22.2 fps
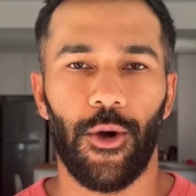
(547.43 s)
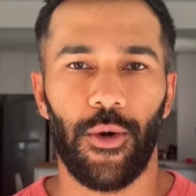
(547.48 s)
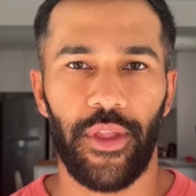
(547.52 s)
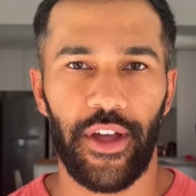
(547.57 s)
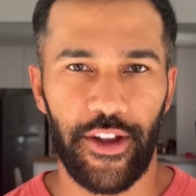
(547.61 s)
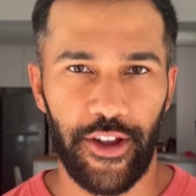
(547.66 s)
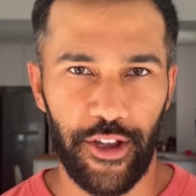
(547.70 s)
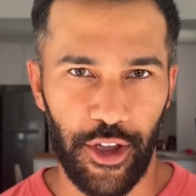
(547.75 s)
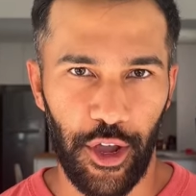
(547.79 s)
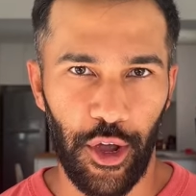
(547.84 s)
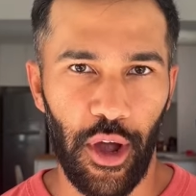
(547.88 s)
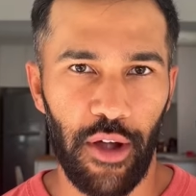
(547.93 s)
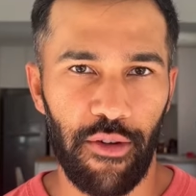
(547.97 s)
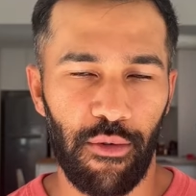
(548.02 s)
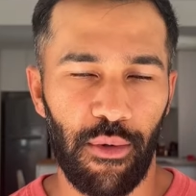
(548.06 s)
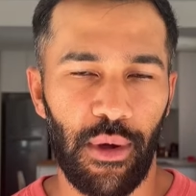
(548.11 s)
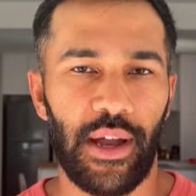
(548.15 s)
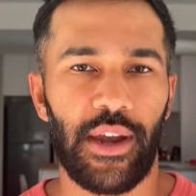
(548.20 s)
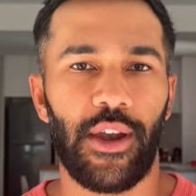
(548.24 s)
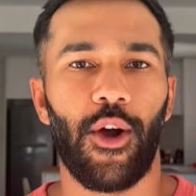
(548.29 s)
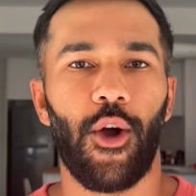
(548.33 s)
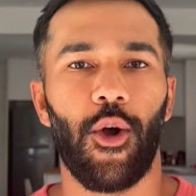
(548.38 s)
there you go,
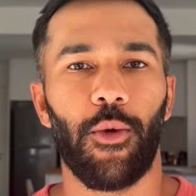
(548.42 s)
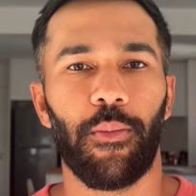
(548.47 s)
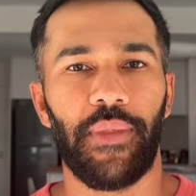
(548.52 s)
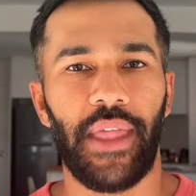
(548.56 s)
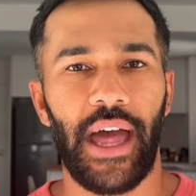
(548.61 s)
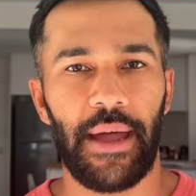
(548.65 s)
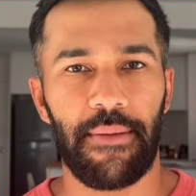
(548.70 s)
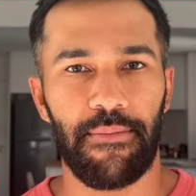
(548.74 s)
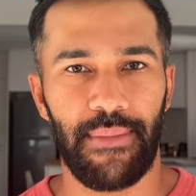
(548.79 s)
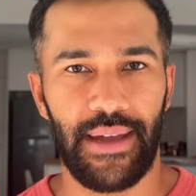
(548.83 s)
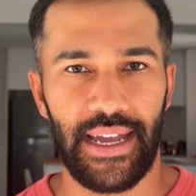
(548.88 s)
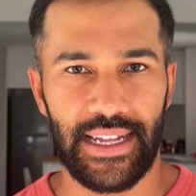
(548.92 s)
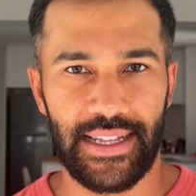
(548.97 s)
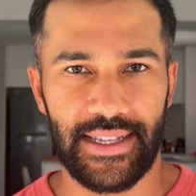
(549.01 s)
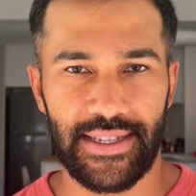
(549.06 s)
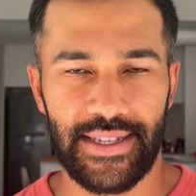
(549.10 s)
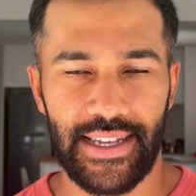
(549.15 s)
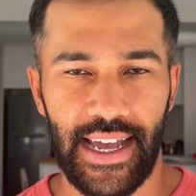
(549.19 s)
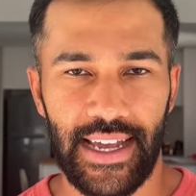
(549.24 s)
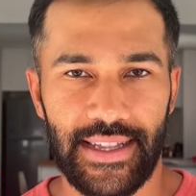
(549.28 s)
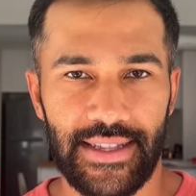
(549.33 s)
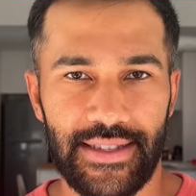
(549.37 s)
everyone. Hope that made
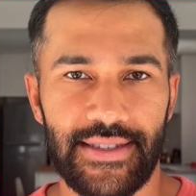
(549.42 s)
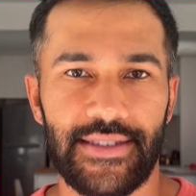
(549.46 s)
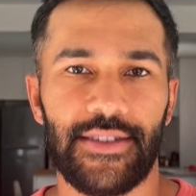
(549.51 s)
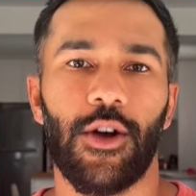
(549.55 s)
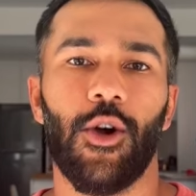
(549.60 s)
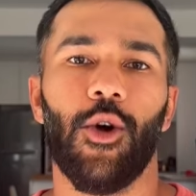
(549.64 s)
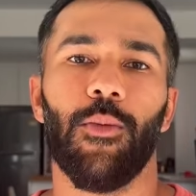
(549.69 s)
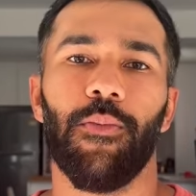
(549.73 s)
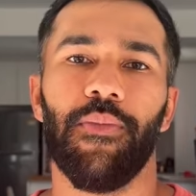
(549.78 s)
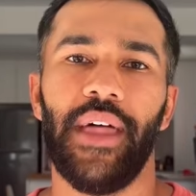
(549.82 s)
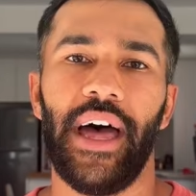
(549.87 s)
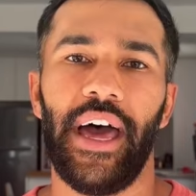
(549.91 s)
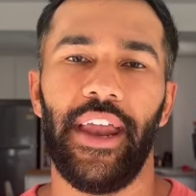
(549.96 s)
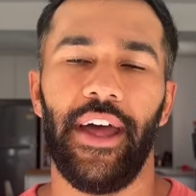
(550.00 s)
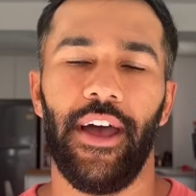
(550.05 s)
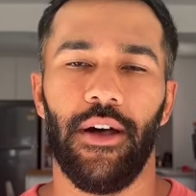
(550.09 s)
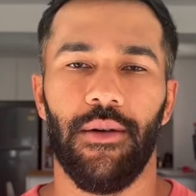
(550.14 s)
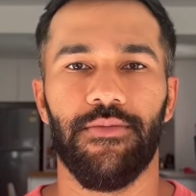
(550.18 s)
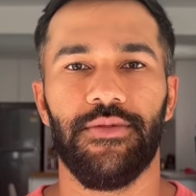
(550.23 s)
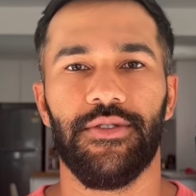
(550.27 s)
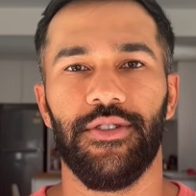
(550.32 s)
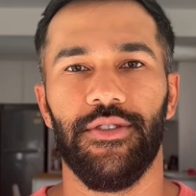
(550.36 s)
sense. Hope that
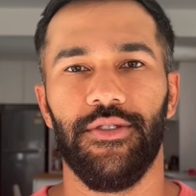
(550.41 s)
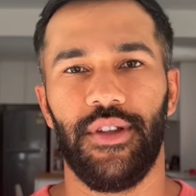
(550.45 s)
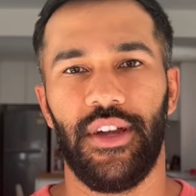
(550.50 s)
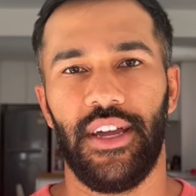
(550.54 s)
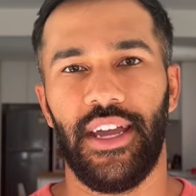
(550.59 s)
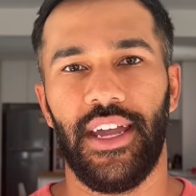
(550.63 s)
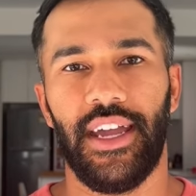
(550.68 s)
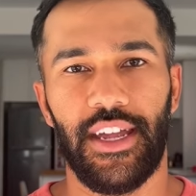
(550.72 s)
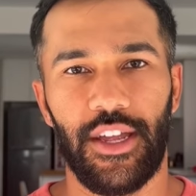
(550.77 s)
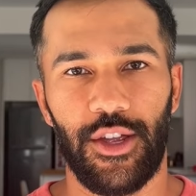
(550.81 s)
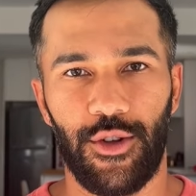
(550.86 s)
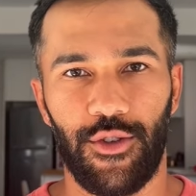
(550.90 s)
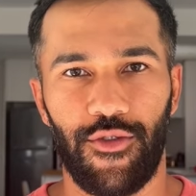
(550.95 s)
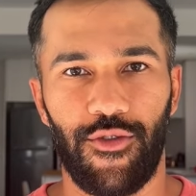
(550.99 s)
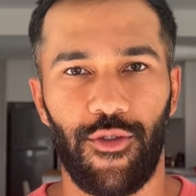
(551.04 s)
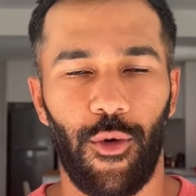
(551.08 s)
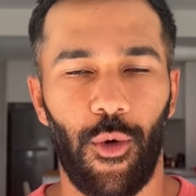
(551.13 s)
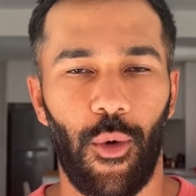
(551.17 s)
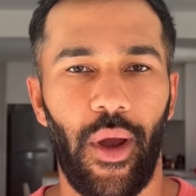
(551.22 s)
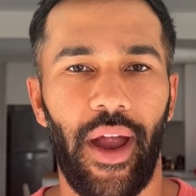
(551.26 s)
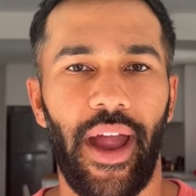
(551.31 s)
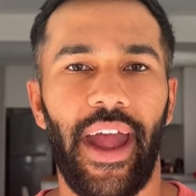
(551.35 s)
helps you to hit your
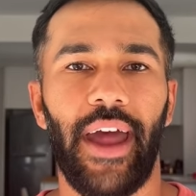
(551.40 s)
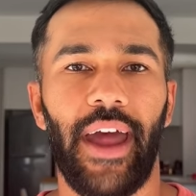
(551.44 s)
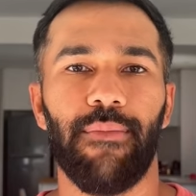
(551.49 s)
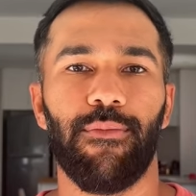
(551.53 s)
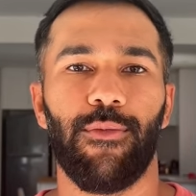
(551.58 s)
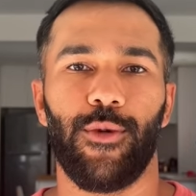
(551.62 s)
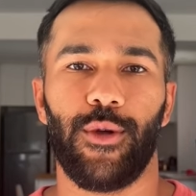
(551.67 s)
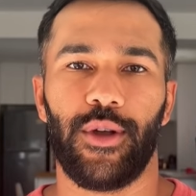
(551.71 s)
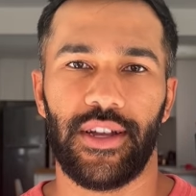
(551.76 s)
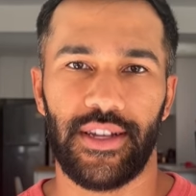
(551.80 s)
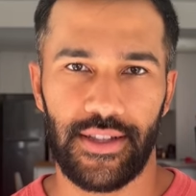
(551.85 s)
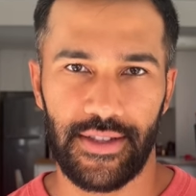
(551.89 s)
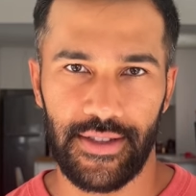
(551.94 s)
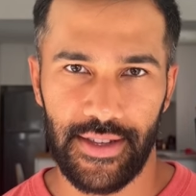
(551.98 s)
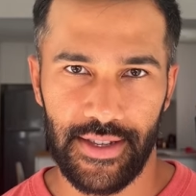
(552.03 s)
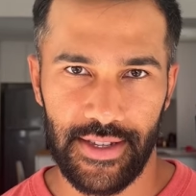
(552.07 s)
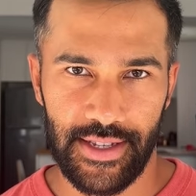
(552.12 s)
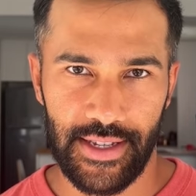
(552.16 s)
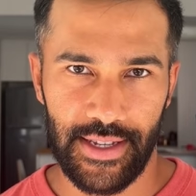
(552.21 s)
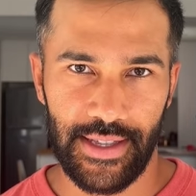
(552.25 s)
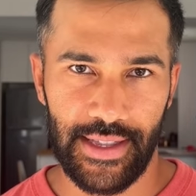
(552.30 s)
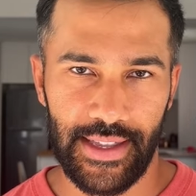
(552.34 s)
forehand more
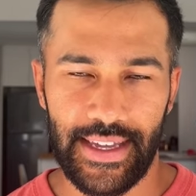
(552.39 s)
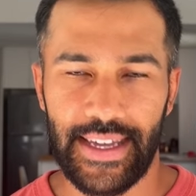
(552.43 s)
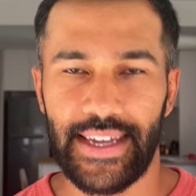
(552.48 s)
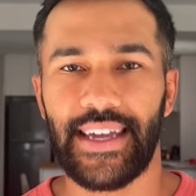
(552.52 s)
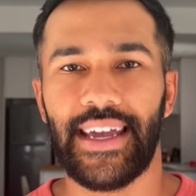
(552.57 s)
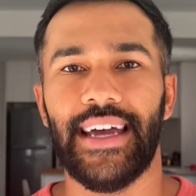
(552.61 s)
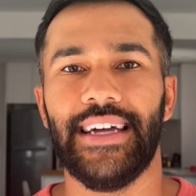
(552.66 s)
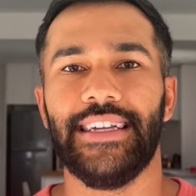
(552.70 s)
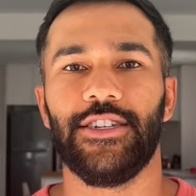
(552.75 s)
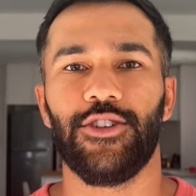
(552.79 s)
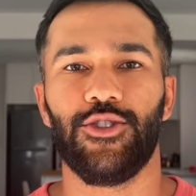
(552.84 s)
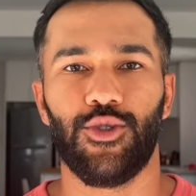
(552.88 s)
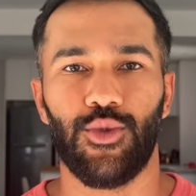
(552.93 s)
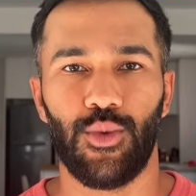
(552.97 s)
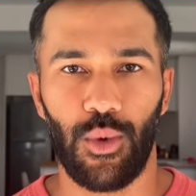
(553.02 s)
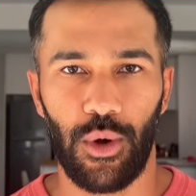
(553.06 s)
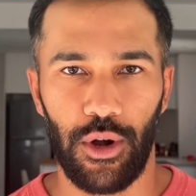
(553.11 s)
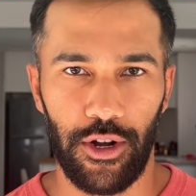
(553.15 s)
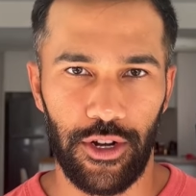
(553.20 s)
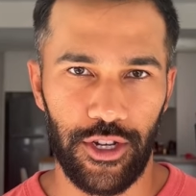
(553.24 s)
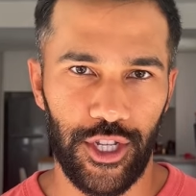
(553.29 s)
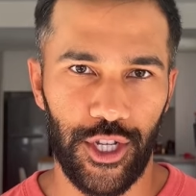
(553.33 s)
consistently and
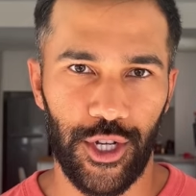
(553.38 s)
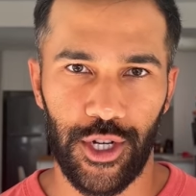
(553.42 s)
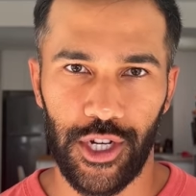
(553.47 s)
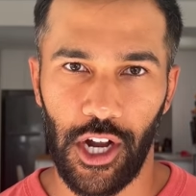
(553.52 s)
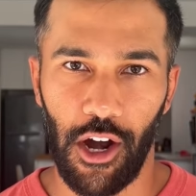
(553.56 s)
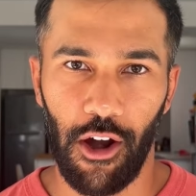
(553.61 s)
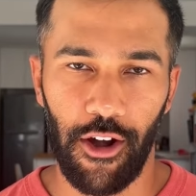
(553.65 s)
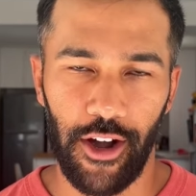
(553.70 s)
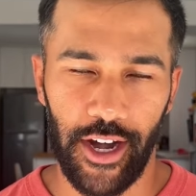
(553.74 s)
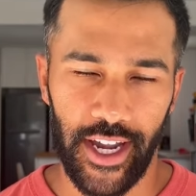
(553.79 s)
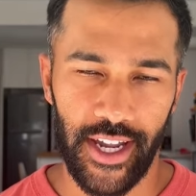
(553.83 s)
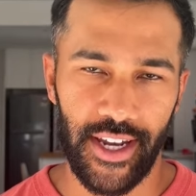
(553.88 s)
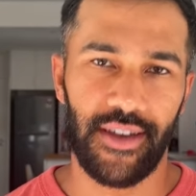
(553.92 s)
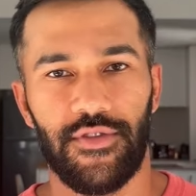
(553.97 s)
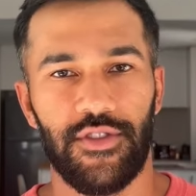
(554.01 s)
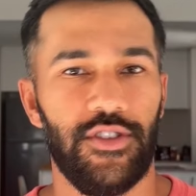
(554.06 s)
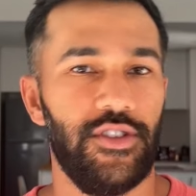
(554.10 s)
towards your target.